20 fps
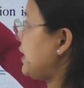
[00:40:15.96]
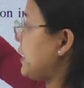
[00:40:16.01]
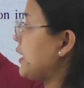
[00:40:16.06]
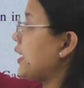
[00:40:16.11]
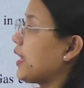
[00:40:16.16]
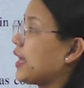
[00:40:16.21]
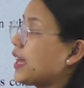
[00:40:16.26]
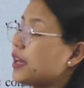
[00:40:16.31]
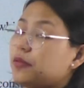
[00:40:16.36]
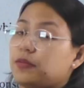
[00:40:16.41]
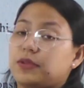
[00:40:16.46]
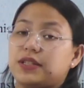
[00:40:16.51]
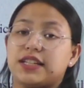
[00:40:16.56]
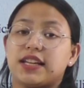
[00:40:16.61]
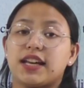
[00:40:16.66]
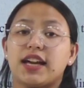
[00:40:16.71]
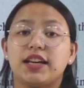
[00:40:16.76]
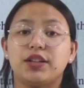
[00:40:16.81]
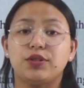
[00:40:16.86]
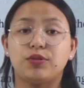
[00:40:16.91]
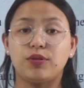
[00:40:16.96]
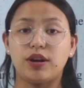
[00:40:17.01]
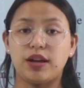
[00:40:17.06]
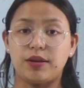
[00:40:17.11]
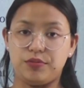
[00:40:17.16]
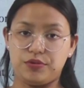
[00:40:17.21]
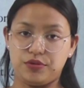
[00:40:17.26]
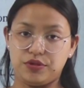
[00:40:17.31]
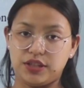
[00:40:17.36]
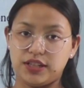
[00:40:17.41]
sige kb se kaino
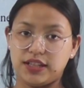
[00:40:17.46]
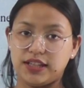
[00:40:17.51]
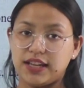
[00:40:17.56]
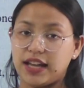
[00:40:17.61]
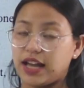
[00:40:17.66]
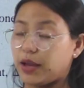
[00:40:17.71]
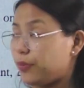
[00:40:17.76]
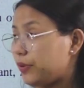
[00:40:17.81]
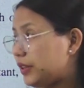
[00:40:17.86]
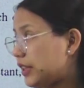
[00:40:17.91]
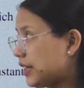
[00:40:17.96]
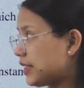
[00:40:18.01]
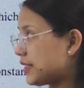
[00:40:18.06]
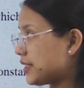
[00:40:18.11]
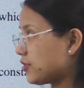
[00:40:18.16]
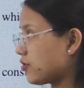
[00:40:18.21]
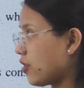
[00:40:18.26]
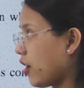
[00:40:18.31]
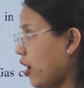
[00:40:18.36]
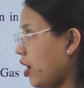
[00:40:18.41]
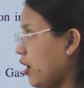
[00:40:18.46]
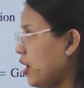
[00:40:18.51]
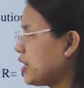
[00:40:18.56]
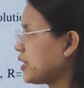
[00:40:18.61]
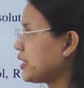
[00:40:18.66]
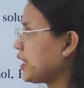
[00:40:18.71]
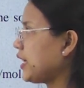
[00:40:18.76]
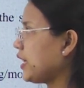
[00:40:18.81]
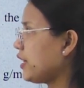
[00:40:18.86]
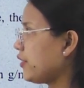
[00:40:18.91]
have to ne happy si ko
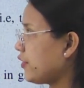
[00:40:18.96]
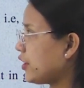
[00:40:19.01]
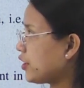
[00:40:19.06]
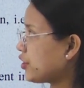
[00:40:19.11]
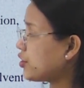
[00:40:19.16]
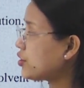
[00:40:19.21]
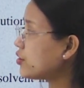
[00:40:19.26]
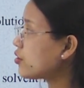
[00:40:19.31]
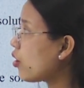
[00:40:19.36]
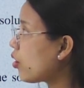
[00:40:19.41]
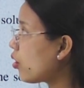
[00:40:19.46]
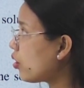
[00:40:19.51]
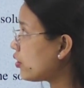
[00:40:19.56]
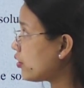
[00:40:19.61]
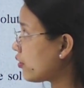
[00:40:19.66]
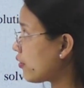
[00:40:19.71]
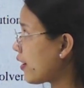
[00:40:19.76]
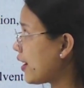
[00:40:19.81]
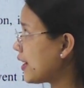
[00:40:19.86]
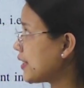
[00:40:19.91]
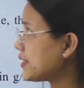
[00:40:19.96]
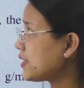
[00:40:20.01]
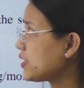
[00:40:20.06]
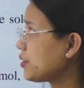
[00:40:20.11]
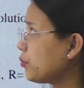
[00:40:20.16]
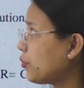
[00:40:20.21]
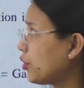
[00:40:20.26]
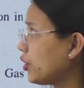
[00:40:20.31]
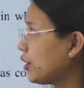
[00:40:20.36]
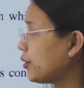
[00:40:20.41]
the elevation or the rise in
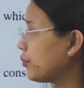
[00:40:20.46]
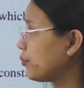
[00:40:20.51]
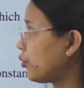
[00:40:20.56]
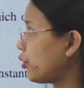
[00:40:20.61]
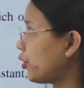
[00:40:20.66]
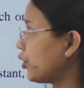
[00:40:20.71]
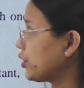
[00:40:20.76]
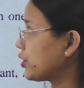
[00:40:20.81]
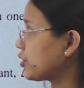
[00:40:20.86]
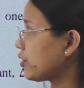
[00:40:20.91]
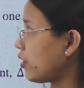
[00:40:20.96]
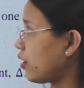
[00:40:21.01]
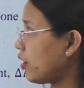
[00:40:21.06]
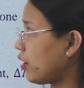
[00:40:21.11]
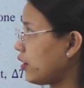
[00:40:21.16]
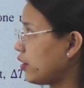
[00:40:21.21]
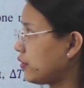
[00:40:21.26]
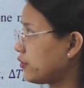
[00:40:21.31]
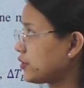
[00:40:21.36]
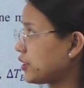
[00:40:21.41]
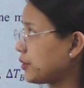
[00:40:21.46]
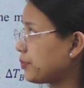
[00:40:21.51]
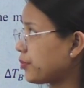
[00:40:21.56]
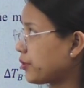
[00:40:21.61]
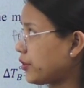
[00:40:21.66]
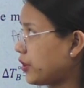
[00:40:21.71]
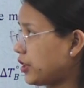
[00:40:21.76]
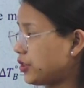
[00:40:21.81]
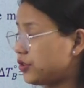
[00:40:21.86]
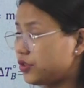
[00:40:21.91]
the boiling point of
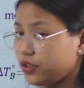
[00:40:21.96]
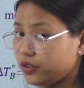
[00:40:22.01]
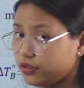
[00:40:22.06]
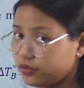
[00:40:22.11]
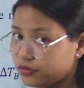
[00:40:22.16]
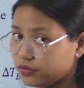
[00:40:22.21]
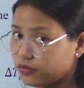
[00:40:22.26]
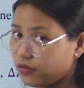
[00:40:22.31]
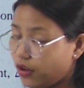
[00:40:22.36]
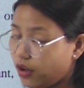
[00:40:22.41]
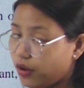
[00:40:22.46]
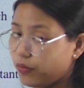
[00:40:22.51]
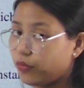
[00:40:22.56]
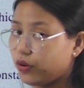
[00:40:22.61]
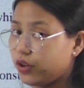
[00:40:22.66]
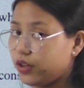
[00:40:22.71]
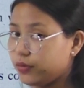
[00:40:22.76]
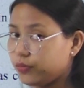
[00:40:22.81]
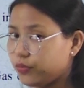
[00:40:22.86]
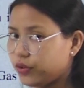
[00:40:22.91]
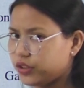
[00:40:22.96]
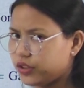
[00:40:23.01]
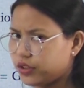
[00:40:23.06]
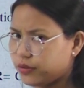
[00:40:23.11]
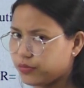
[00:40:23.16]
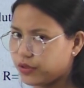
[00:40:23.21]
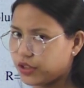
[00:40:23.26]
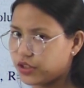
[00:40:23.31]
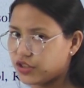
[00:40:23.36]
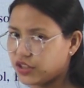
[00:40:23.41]
temperature boiling point
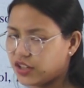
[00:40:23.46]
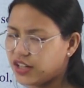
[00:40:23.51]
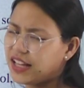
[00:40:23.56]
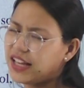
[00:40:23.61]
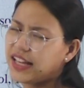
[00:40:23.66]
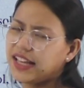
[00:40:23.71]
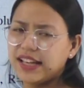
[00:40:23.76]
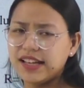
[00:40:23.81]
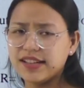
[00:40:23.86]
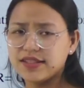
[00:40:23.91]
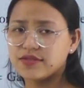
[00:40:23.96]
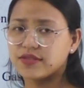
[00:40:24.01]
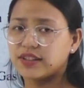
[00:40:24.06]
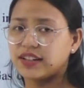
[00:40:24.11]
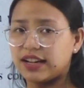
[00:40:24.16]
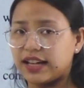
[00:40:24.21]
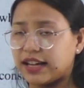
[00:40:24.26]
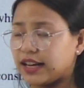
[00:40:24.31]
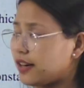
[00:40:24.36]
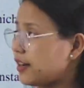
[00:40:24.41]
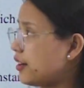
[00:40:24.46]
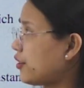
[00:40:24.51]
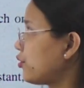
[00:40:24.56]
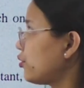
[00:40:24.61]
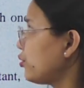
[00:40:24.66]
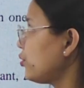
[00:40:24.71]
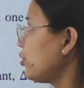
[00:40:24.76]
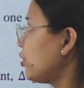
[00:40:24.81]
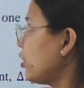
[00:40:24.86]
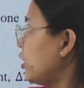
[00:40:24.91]
temperature is related
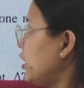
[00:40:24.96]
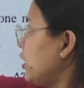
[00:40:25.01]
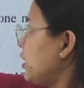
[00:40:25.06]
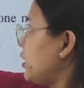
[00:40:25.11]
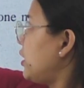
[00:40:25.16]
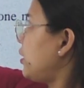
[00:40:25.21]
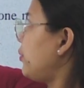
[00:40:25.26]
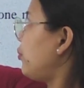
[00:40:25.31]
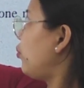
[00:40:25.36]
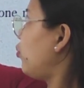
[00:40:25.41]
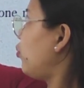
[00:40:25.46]
to the